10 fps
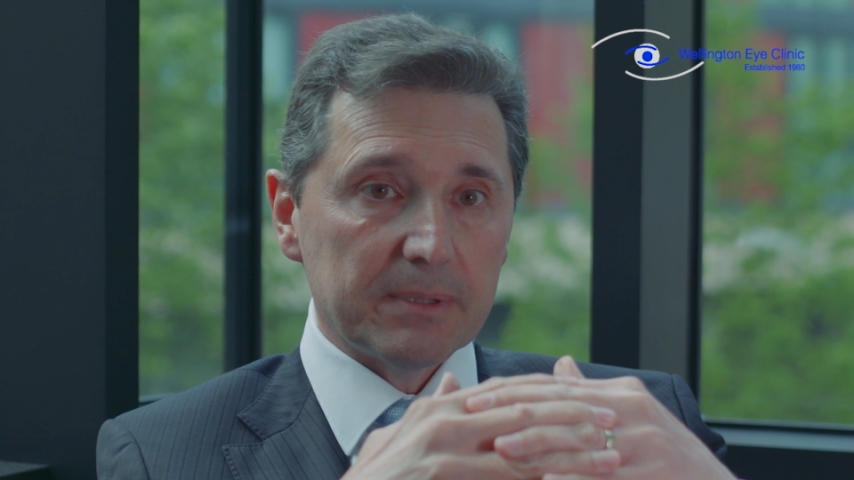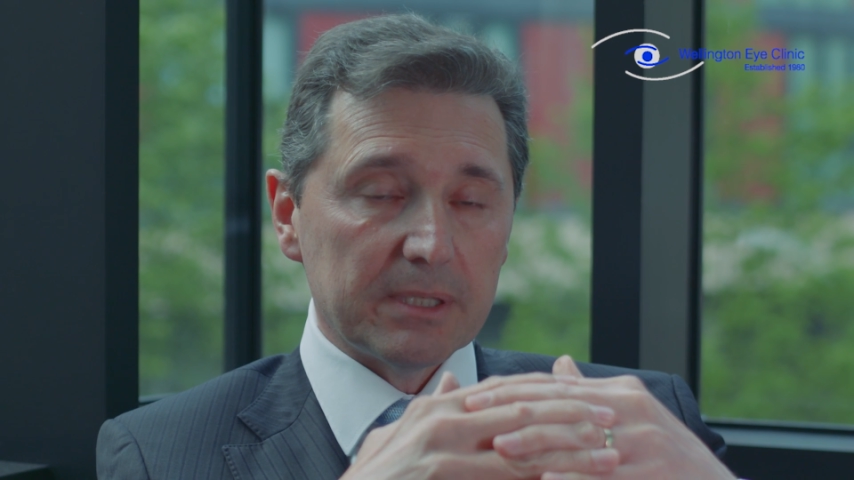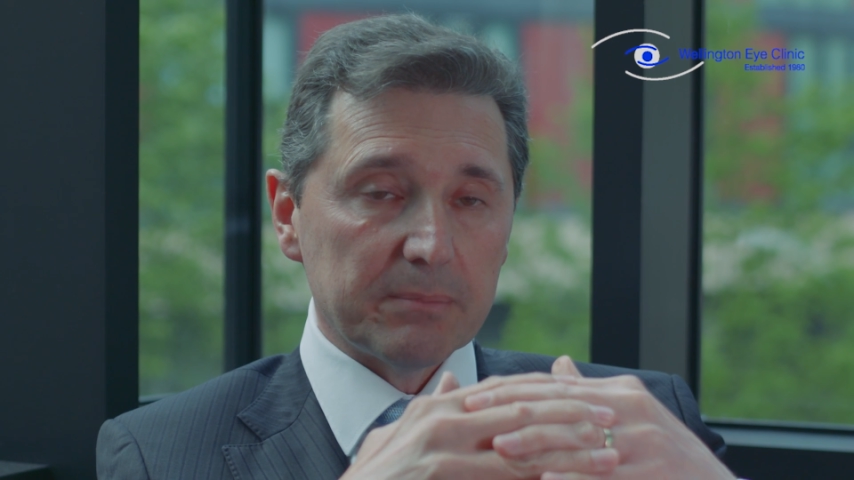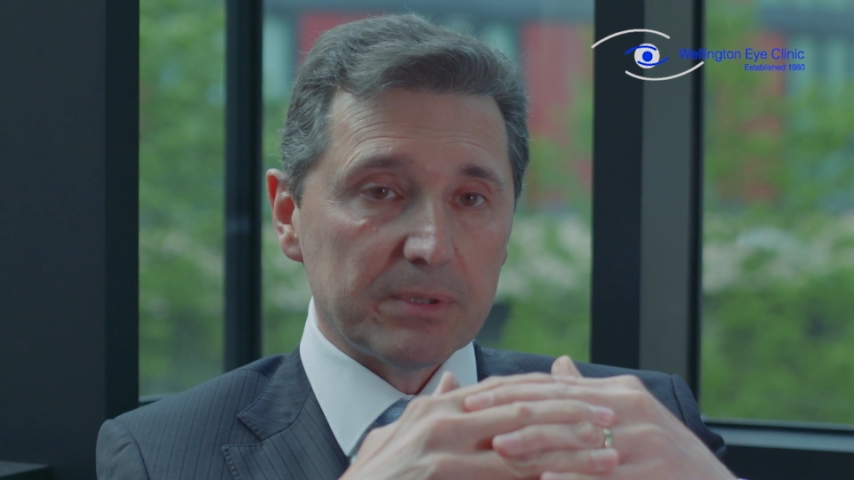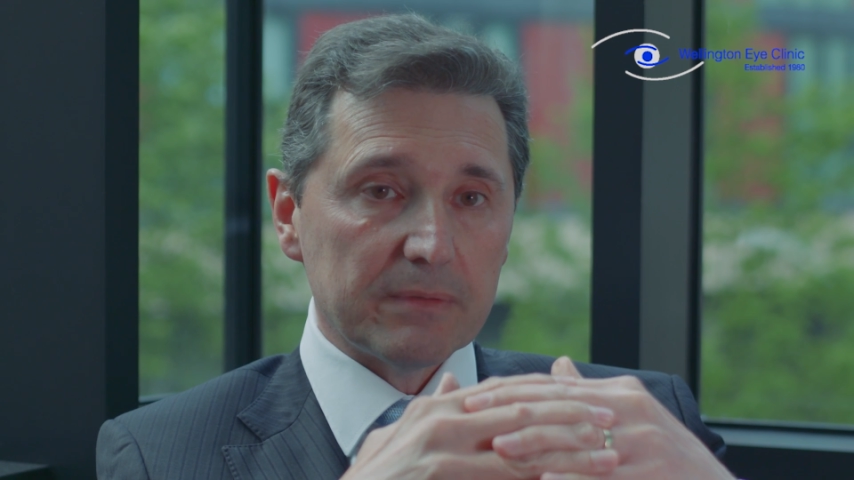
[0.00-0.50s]
and
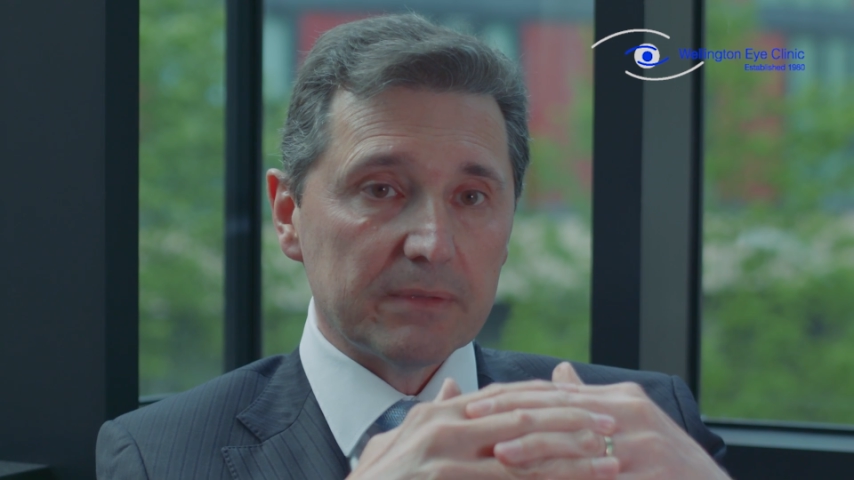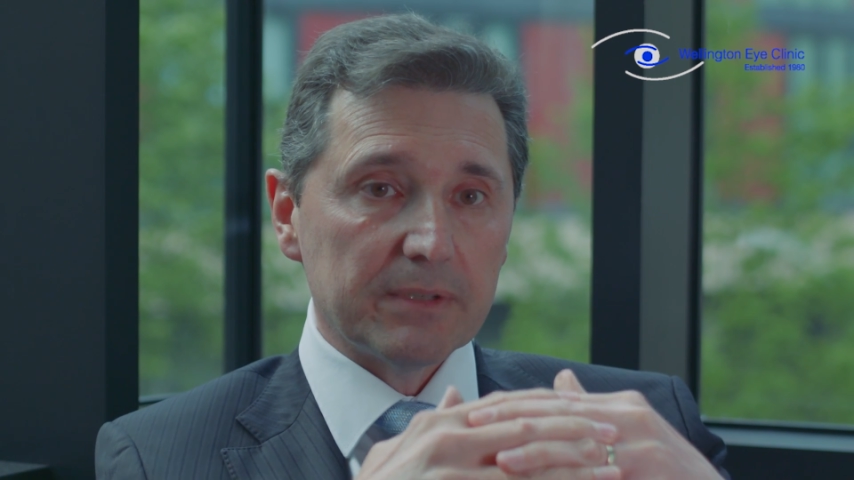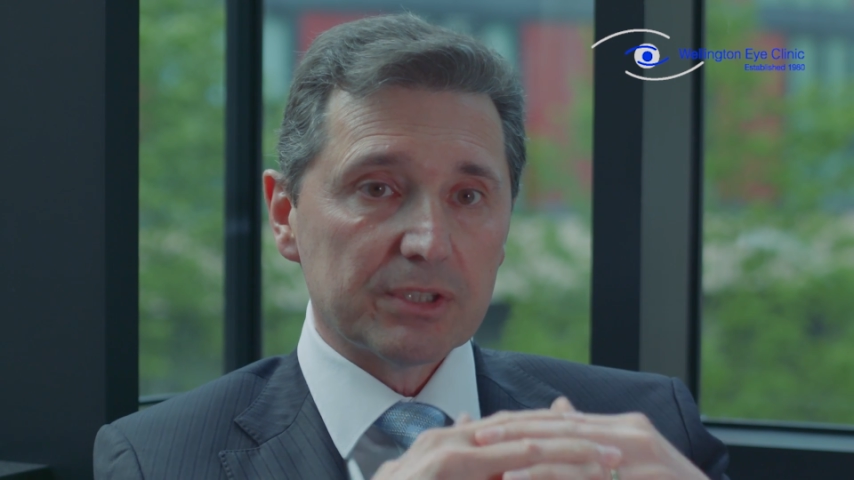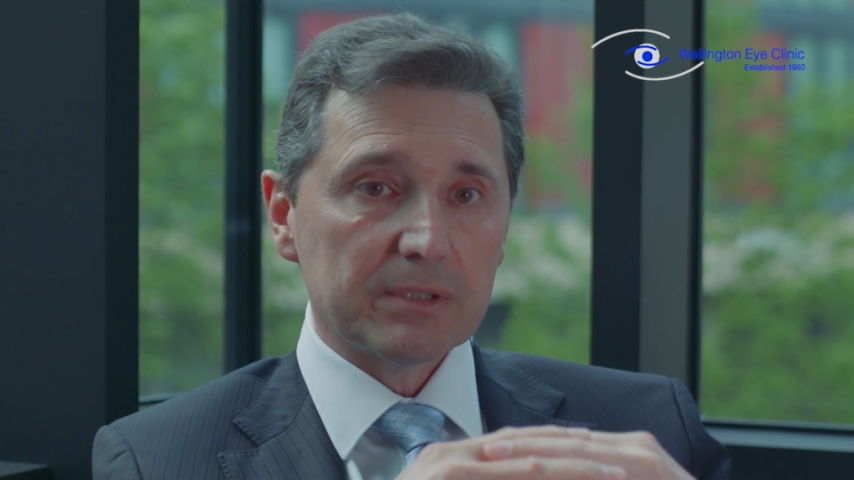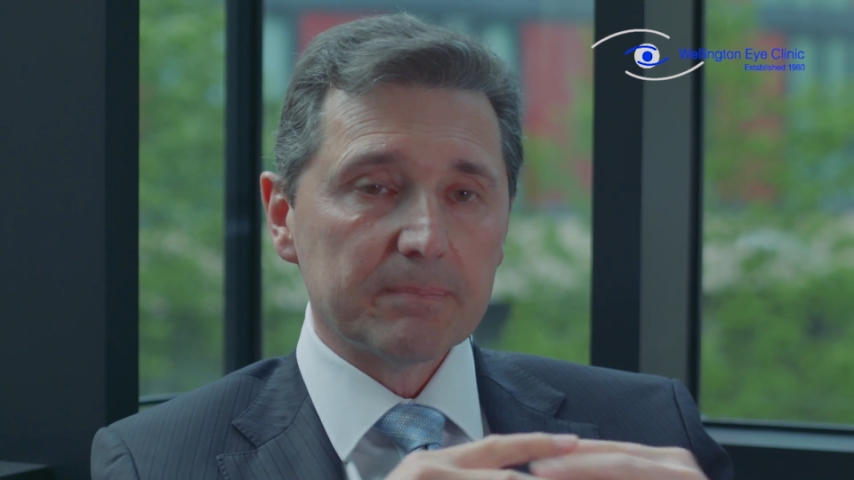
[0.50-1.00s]
improve the
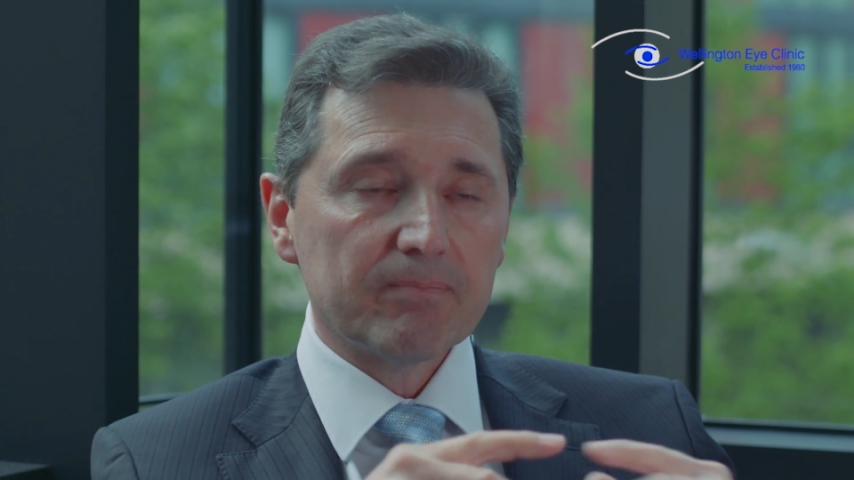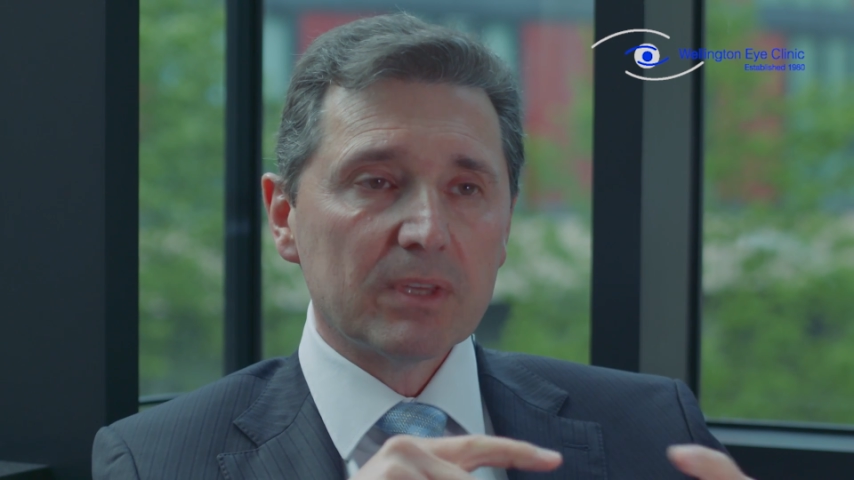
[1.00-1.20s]
vision,